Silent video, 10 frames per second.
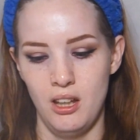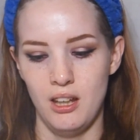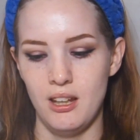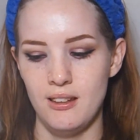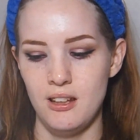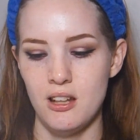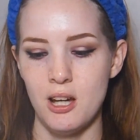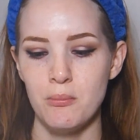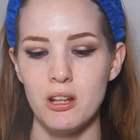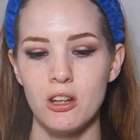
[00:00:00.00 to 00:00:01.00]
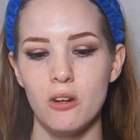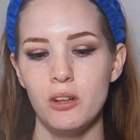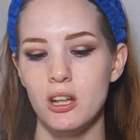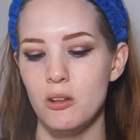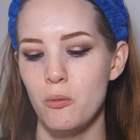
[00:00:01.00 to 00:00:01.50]
And then I'm going to go
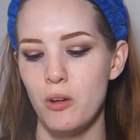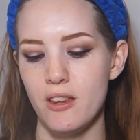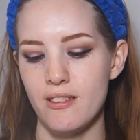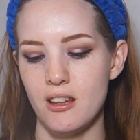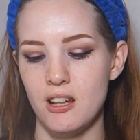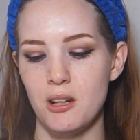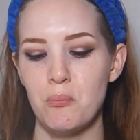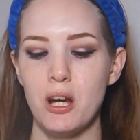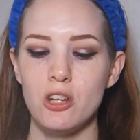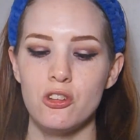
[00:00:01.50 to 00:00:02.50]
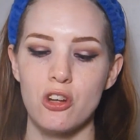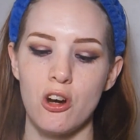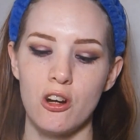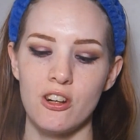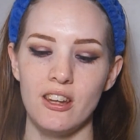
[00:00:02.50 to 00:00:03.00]
in with my
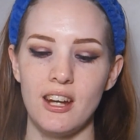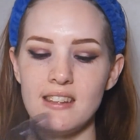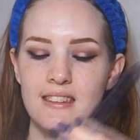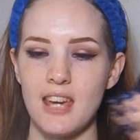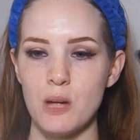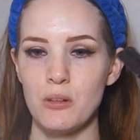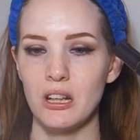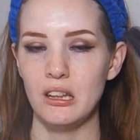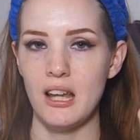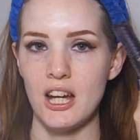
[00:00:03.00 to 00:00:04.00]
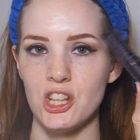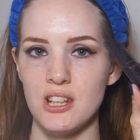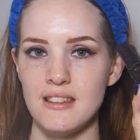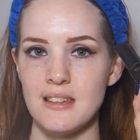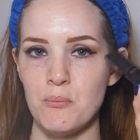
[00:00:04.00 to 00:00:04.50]
Tarte Lights Camera
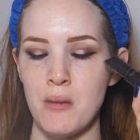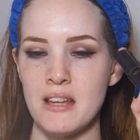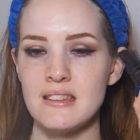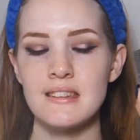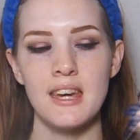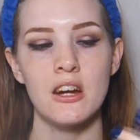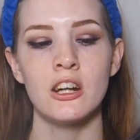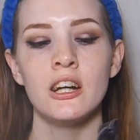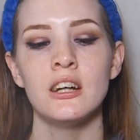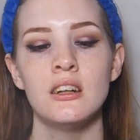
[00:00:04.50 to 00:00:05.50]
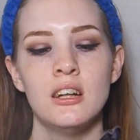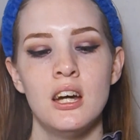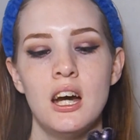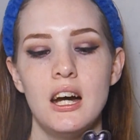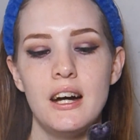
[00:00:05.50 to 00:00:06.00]
Lashes Mascara.
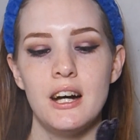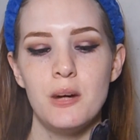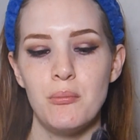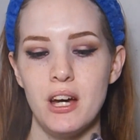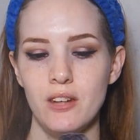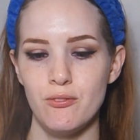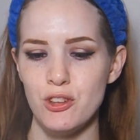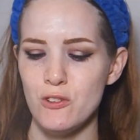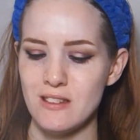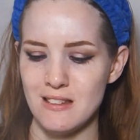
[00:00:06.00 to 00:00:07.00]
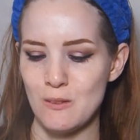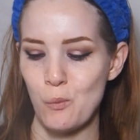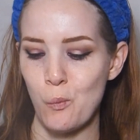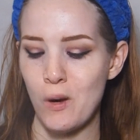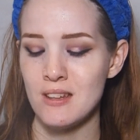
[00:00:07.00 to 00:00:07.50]
I've used this
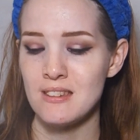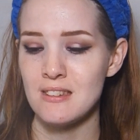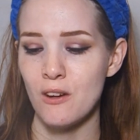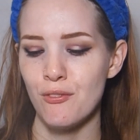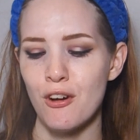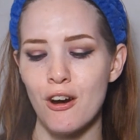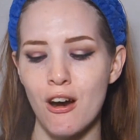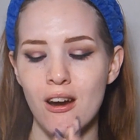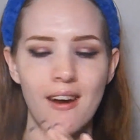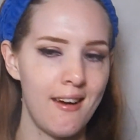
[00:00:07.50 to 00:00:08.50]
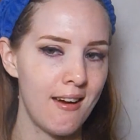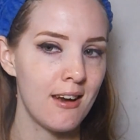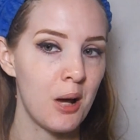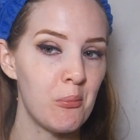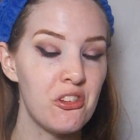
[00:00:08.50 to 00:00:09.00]
once so far, and
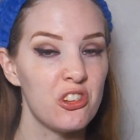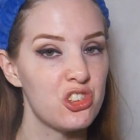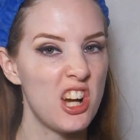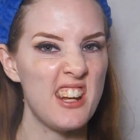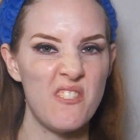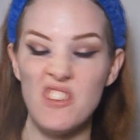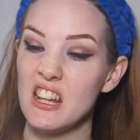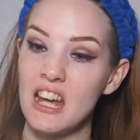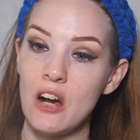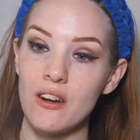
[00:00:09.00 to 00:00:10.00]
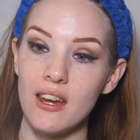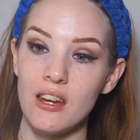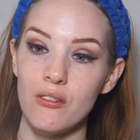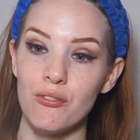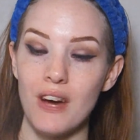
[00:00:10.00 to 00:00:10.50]
I'm still trying to feel out
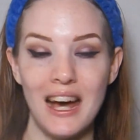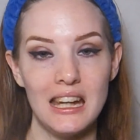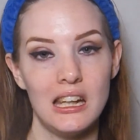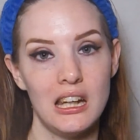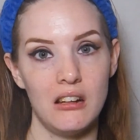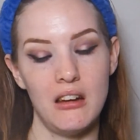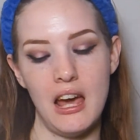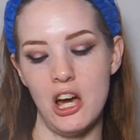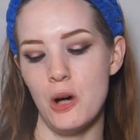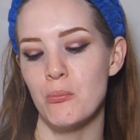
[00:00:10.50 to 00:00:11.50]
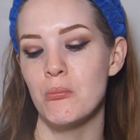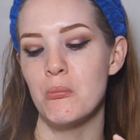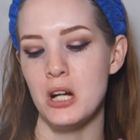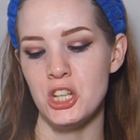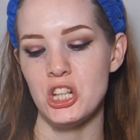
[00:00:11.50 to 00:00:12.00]
how
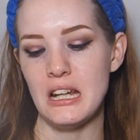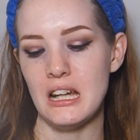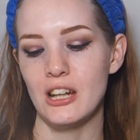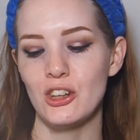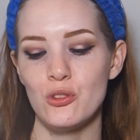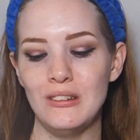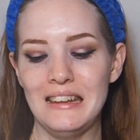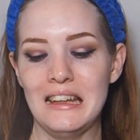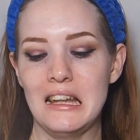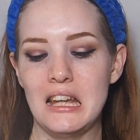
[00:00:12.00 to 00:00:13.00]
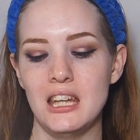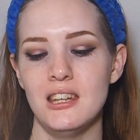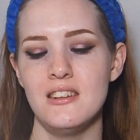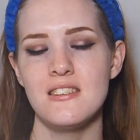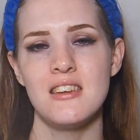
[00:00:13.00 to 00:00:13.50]
much I actually like
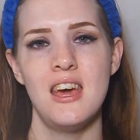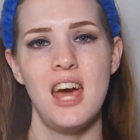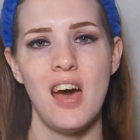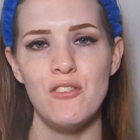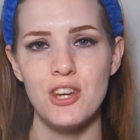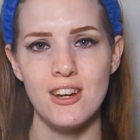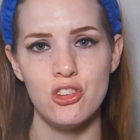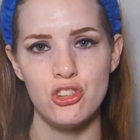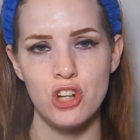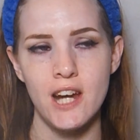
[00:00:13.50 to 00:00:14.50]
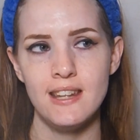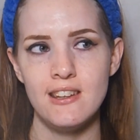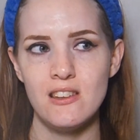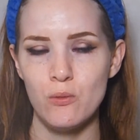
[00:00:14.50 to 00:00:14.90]
it. Have you guys tried this?